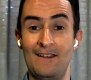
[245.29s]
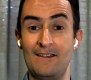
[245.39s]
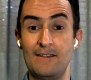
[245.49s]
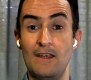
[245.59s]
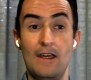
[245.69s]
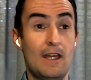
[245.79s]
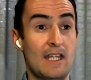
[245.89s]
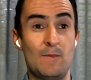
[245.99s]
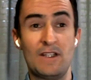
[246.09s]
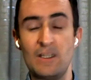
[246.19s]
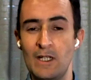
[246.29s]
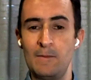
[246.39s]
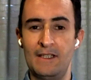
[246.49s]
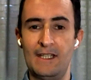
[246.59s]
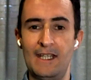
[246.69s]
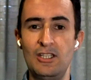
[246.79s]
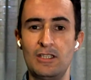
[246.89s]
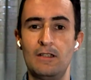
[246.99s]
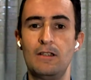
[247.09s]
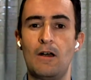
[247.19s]
And especially when I'm in the
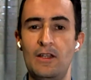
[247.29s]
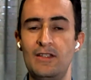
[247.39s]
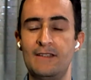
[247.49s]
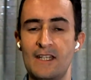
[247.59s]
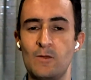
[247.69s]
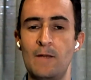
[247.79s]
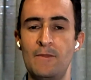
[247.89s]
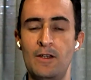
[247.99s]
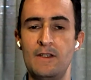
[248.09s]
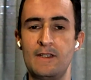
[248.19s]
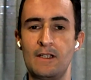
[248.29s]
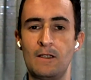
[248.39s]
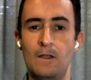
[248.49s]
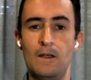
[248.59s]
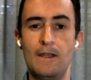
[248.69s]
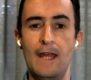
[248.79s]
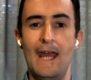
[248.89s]
kitchen, I think that's what I'm noticing a lot.